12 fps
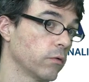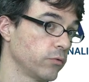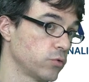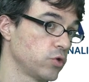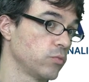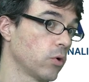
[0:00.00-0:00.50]
the
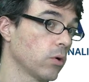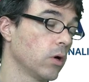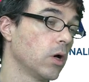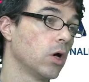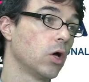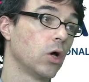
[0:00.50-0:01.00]
tumor
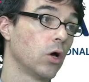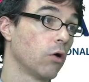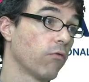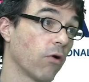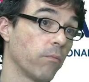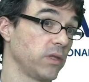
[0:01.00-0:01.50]

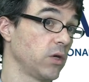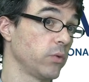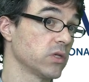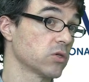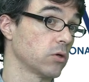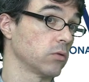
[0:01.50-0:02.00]
for many
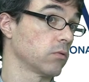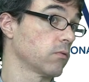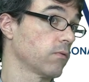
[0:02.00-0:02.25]
reasons.